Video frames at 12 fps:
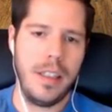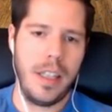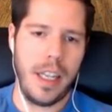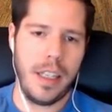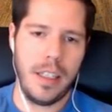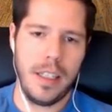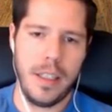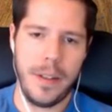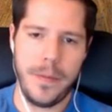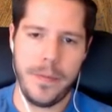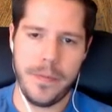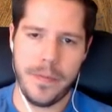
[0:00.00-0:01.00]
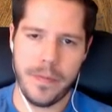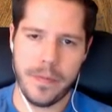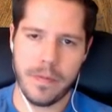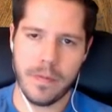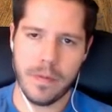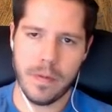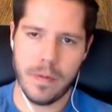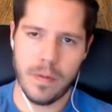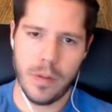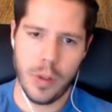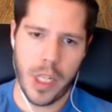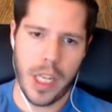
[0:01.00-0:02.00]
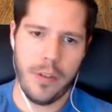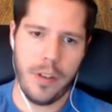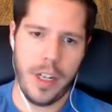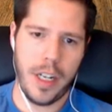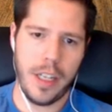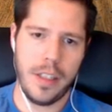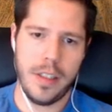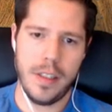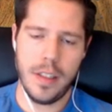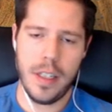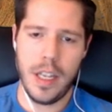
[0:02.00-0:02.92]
like... Okay, very nice.